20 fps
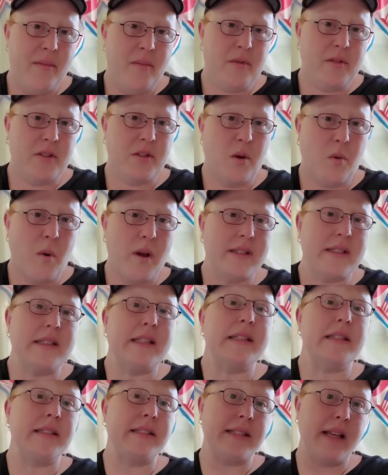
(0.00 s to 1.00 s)
So what's
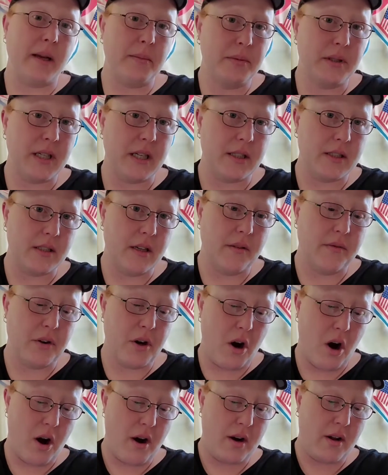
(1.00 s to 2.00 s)
the subject of
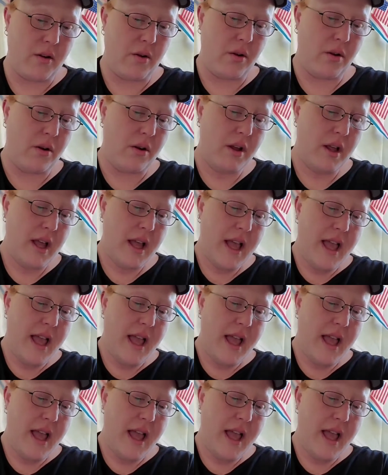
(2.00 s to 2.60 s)
your article?